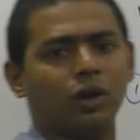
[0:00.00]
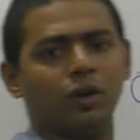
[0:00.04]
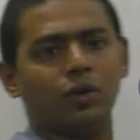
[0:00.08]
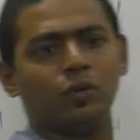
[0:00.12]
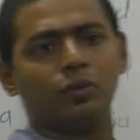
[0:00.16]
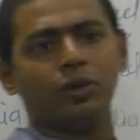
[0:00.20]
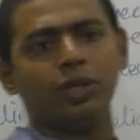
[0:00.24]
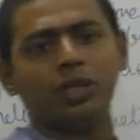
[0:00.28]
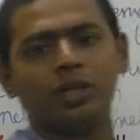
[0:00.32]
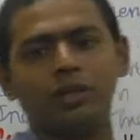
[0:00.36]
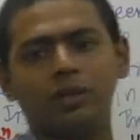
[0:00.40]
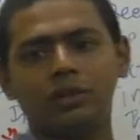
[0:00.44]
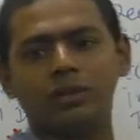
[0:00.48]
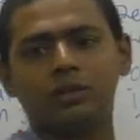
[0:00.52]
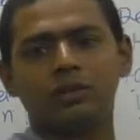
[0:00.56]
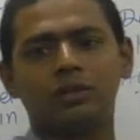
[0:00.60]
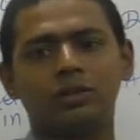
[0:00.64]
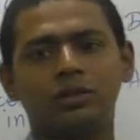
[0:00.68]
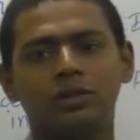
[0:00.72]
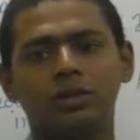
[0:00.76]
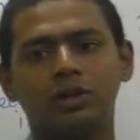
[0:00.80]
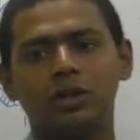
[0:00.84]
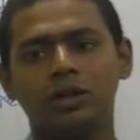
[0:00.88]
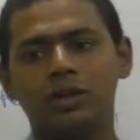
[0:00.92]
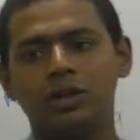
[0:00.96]
do with
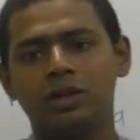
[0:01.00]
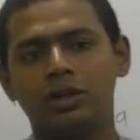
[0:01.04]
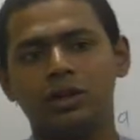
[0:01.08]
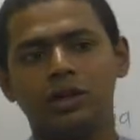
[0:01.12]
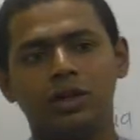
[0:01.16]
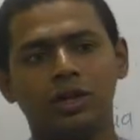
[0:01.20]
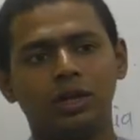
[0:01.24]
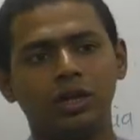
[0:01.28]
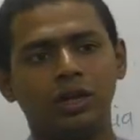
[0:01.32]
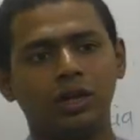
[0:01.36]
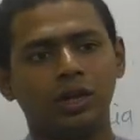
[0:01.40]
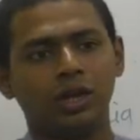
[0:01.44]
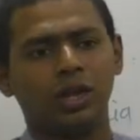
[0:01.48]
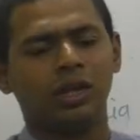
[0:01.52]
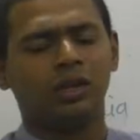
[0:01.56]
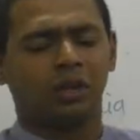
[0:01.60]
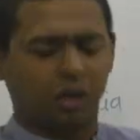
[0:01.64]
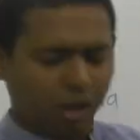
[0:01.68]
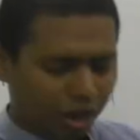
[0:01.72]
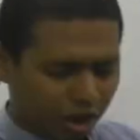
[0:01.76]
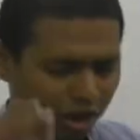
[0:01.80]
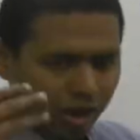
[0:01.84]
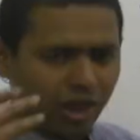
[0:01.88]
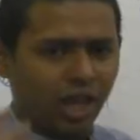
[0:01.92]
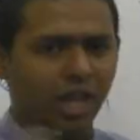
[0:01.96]
India.
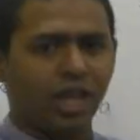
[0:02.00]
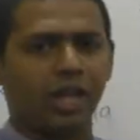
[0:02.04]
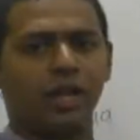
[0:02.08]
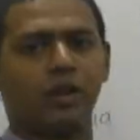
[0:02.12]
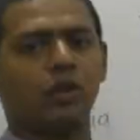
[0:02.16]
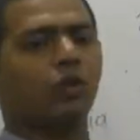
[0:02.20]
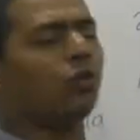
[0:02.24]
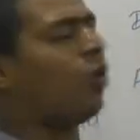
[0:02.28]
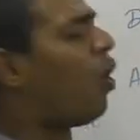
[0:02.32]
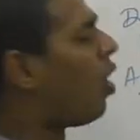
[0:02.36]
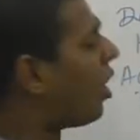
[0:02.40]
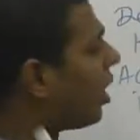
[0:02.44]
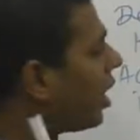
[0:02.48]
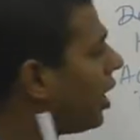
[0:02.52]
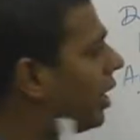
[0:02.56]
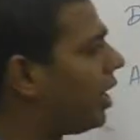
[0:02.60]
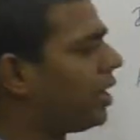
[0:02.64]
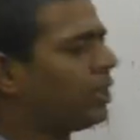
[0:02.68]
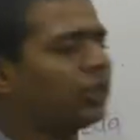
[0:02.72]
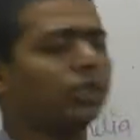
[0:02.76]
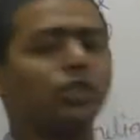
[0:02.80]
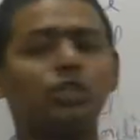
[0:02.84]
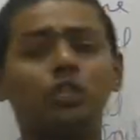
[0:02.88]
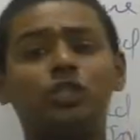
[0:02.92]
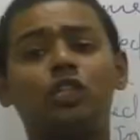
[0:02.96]
Nothing. No
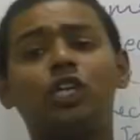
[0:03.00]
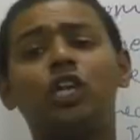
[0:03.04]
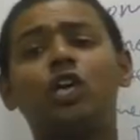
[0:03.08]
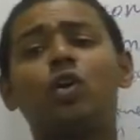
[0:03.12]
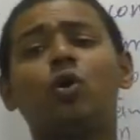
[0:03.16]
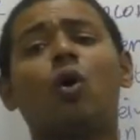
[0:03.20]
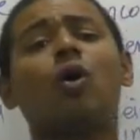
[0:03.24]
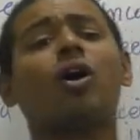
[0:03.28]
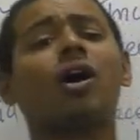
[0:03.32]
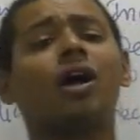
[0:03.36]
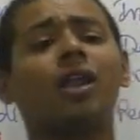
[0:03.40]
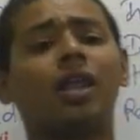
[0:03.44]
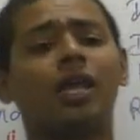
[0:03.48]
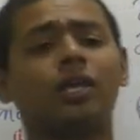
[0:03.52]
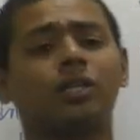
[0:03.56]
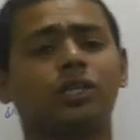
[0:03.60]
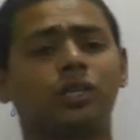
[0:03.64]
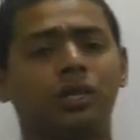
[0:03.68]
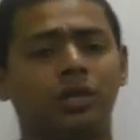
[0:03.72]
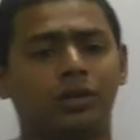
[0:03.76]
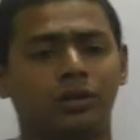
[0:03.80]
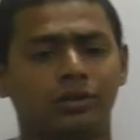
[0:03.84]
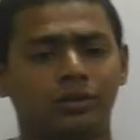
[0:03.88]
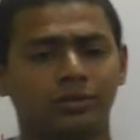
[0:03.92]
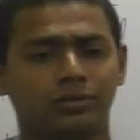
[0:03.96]
connection. Zero connection.